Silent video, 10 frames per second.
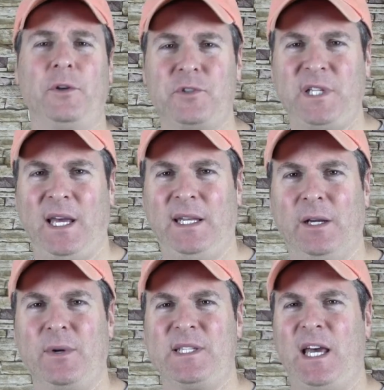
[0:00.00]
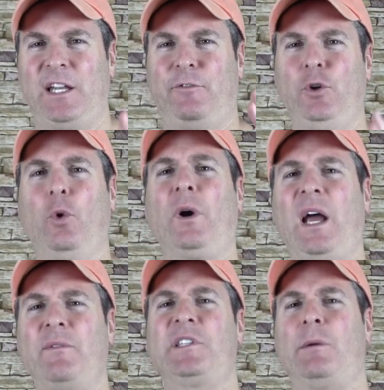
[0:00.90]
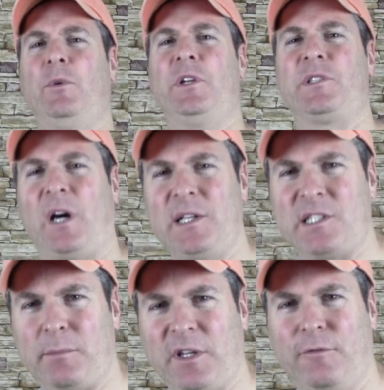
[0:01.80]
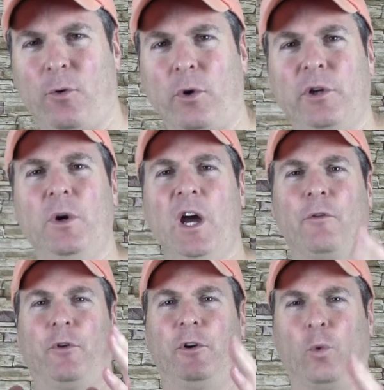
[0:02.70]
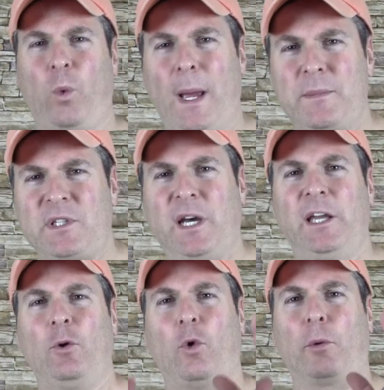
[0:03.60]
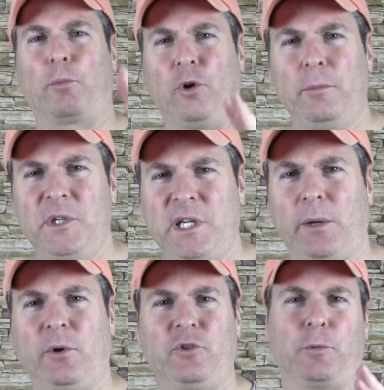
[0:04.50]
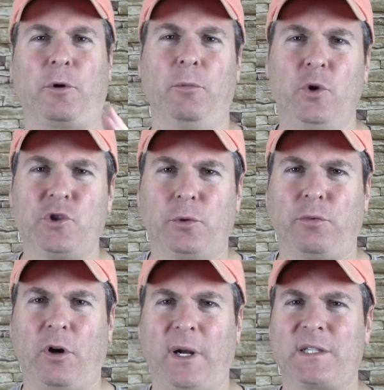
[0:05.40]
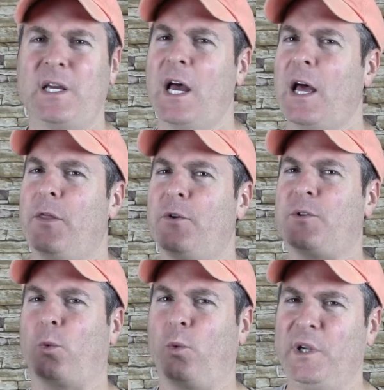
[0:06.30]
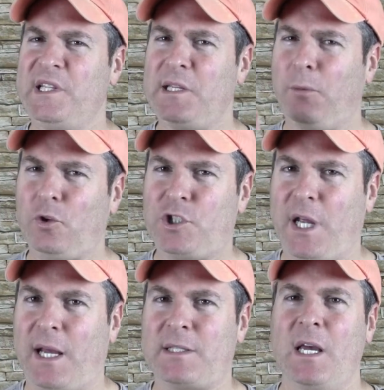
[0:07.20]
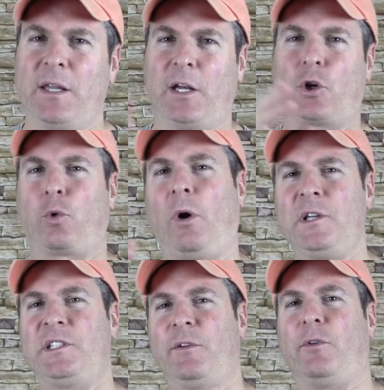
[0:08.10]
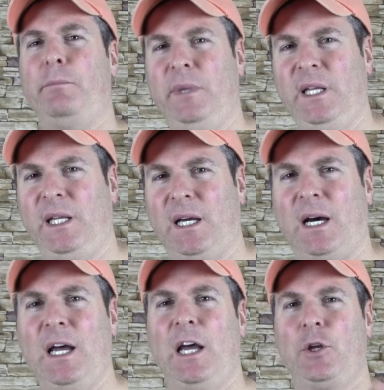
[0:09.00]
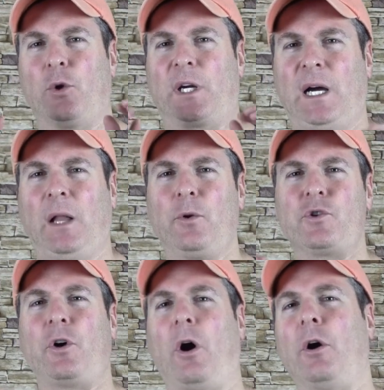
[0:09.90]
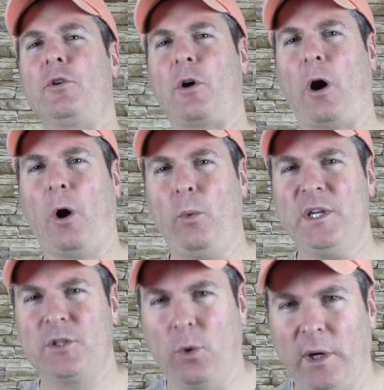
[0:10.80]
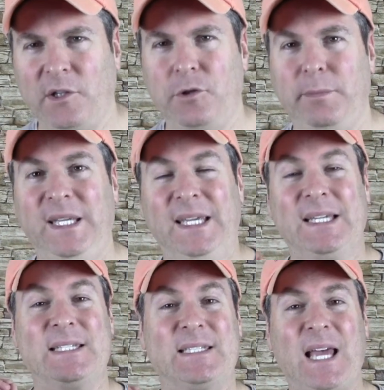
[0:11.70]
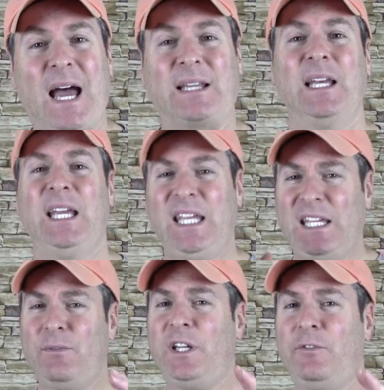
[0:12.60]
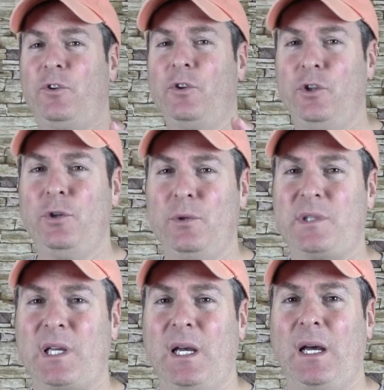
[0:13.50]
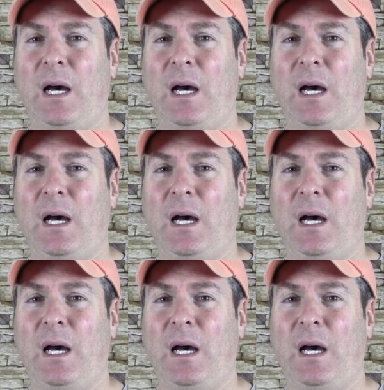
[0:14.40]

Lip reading: to understand here is that if you're having someone design something for you for your website or print materials or promotional products, there's a reasonable chance that across different media, your colors aren't always going to be exact. Even if you use